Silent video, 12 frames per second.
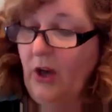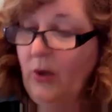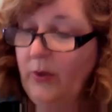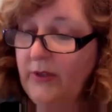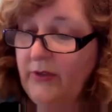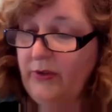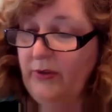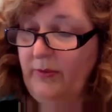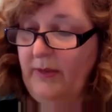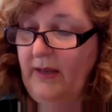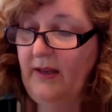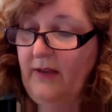Cohen Group,
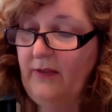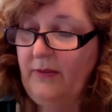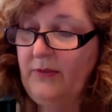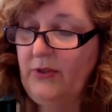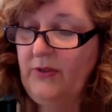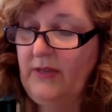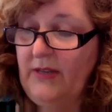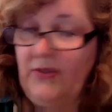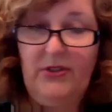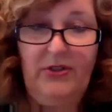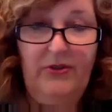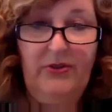from
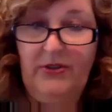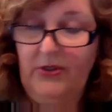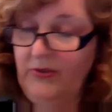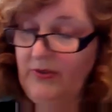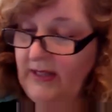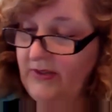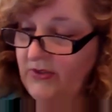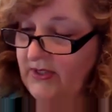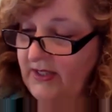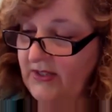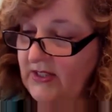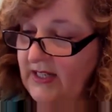2002 to
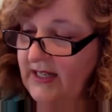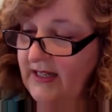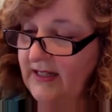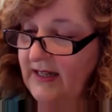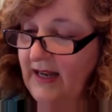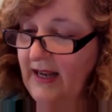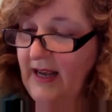2016.